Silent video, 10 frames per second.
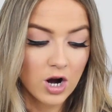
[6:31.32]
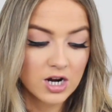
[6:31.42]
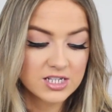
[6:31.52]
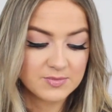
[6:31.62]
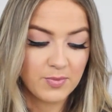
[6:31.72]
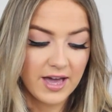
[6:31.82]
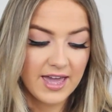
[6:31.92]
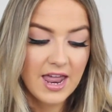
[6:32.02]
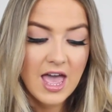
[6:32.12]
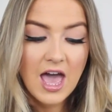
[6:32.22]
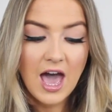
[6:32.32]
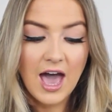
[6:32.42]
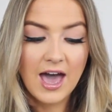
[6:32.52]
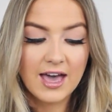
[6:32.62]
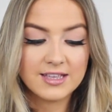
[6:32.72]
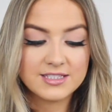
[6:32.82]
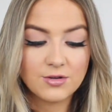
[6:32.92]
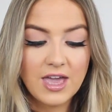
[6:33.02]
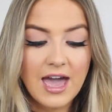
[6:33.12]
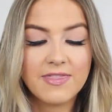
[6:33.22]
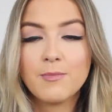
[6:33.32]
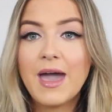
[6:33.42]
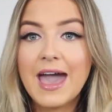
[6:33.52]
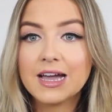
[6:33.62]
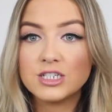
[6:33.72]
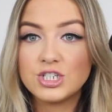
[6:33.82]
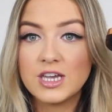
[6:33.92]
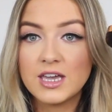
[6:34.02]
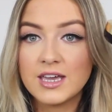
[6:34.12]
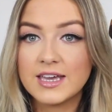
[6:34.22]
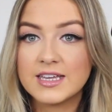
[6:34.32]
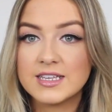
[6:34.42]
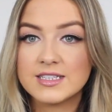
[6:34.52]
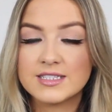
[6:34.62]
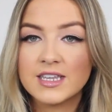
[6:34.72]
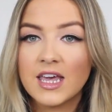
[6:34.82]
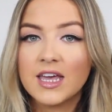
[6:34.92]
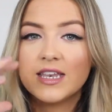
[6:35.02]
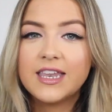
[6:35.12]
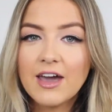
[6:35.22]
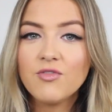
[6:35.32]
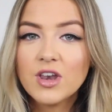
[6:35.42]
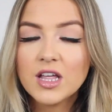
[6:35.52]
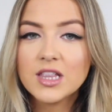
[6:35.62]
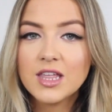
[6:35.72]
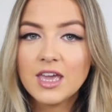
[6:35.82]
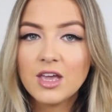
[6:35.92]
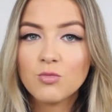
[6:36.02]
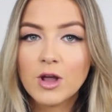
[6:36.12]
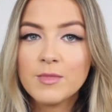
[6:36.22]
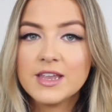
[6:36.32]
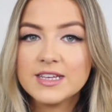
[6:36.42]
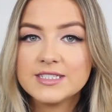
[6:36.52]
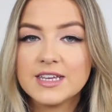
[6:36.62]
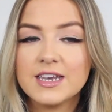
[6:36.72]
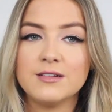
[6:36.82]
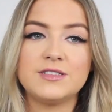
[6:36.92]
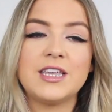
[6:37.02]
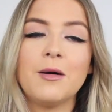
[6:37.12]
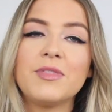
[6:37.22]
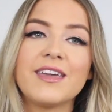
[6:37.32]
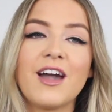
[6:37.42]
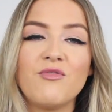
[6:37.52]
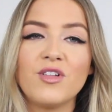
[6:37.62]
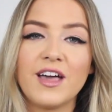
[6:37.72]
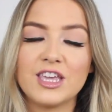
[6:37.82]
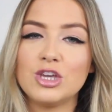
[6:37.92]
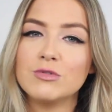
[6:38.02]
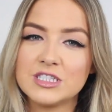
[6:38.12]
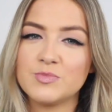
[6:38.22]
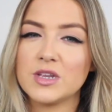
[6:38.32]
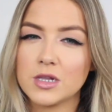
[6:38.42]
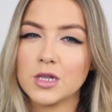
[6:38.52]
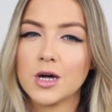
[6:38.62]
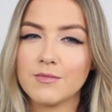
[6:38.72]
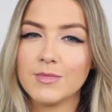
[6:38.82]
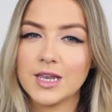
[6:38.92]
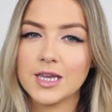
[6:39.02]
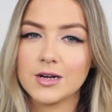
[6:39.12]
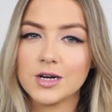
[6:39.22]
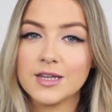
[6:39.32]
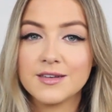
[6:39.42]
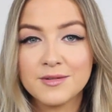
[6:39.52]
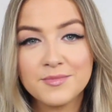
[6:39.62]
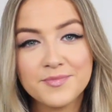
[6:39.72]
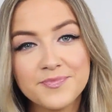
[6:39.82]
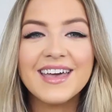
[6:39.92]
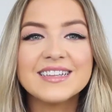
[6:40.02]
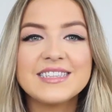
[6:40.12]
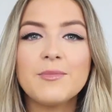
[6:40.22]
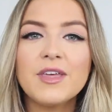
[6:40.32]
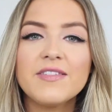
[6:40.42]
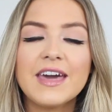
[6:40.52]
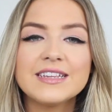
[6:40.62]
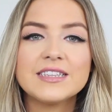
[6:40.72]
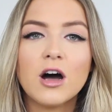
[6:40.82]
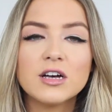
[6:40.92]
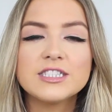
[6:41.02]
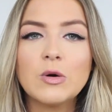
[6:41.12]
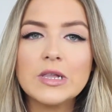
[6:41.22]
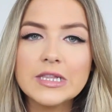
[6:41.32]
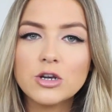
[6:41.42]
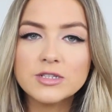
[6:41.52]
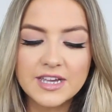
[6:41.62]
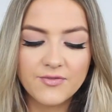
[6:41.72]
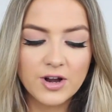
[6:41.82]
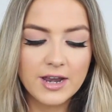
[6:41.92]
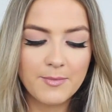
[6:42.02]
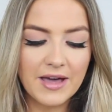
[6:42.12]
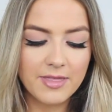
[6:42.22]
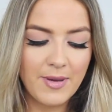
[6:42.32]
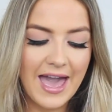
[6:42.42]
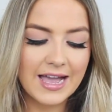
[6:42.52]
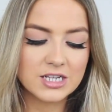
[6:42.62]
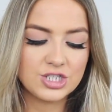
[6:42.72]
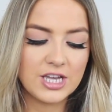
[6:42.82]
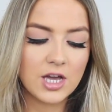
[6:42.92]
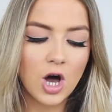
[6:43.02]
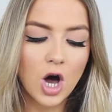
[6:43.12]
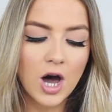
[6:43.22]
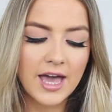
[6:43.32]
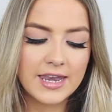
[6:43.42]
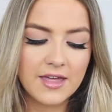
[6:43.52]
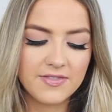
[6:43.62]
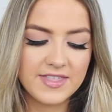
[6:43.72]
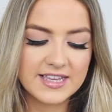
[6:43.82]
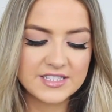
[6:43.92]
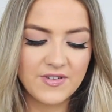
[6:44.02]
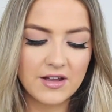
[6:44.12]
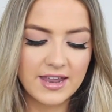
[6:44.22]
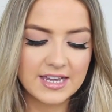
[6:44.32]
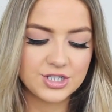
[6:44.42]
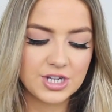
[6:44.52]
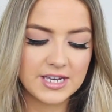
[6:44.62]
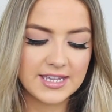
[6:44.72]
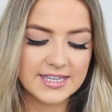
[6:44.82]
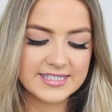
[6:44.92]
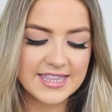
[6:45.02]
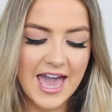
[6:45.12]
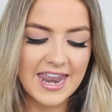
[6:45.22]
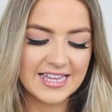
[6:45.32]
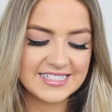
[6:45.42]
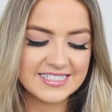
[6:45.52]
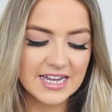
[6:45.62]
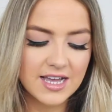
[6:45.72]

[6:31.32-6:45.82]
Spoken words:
works, but so yeah, the packaging is definitely reminiscent of something I feel like you would spend a lot of money on. Something that is also a little different about the packaging on this foundation is that it